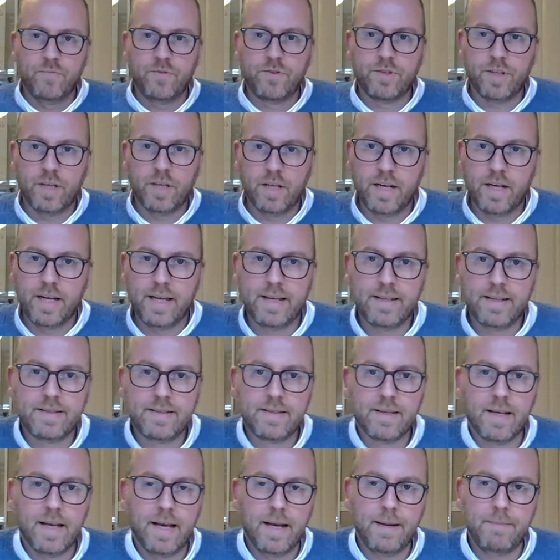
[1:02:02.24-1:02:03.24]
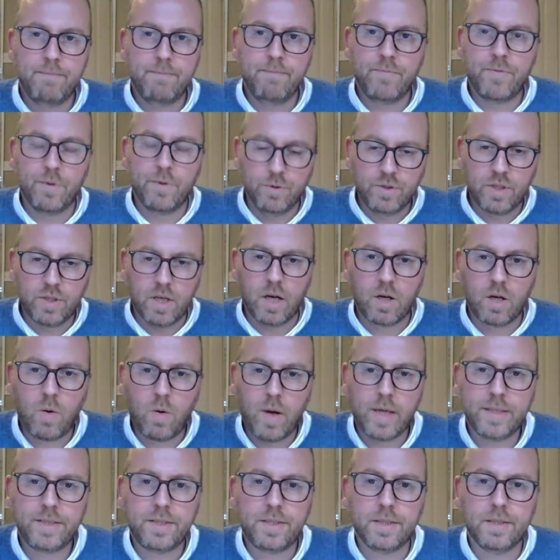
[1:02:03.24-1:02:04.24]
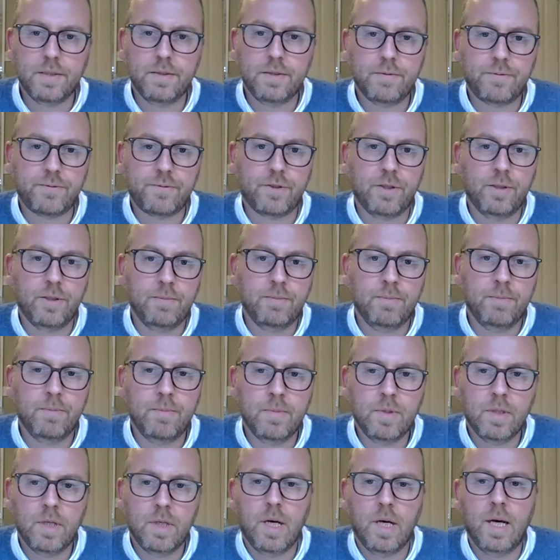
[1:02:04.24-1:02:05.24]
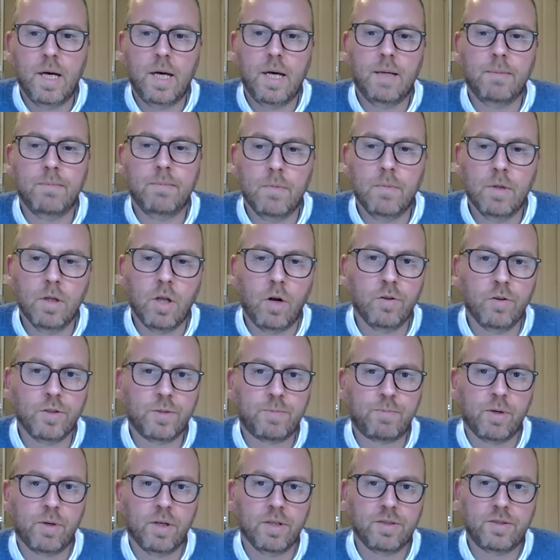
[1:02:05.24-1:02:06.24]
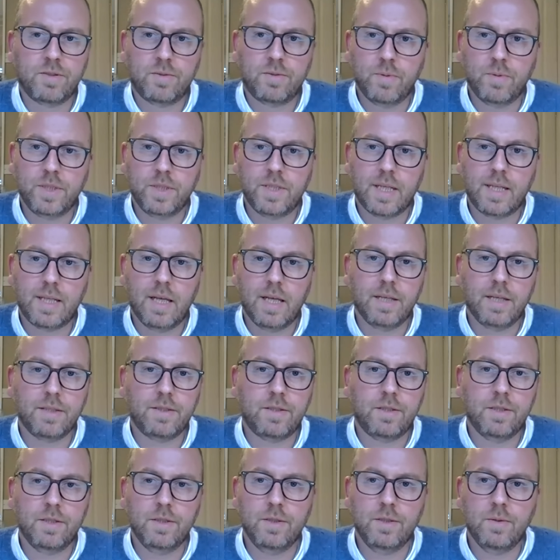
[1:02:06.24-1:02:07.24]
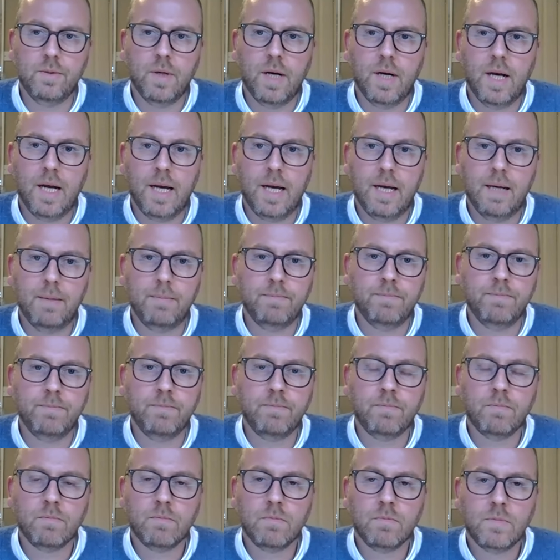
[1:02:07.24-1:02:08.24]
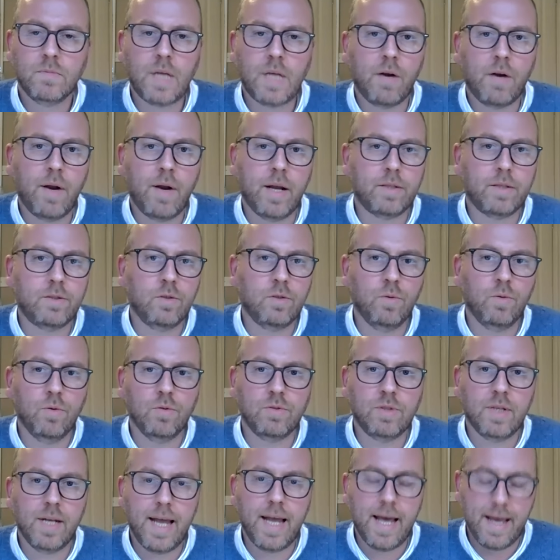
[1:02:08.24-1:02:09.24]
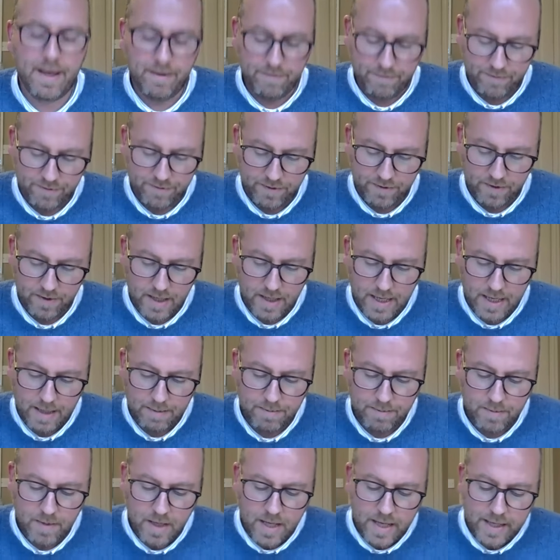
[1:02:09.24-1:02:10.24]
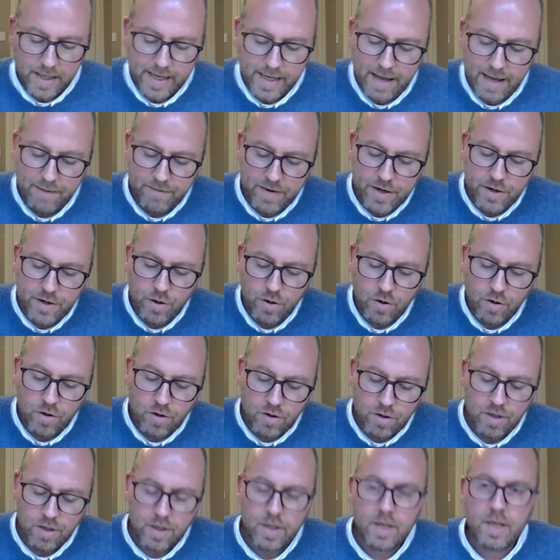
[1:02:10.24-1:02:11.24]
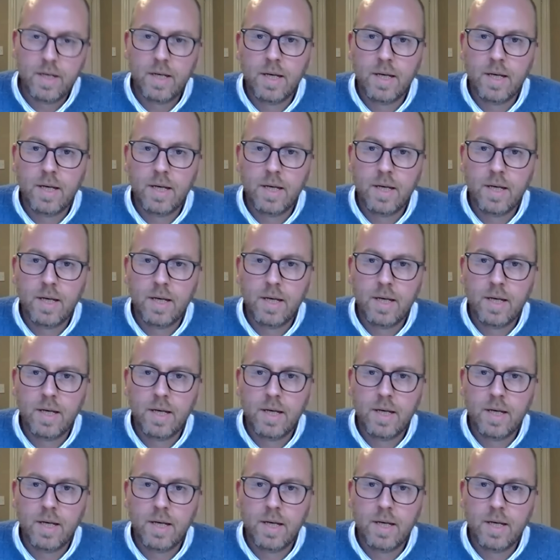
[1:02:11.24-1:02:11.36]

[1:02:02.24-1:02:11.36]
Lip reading: certainly is. There was a question from Lawrence Brust, which I'd like to direct towards Lev. Lev, in your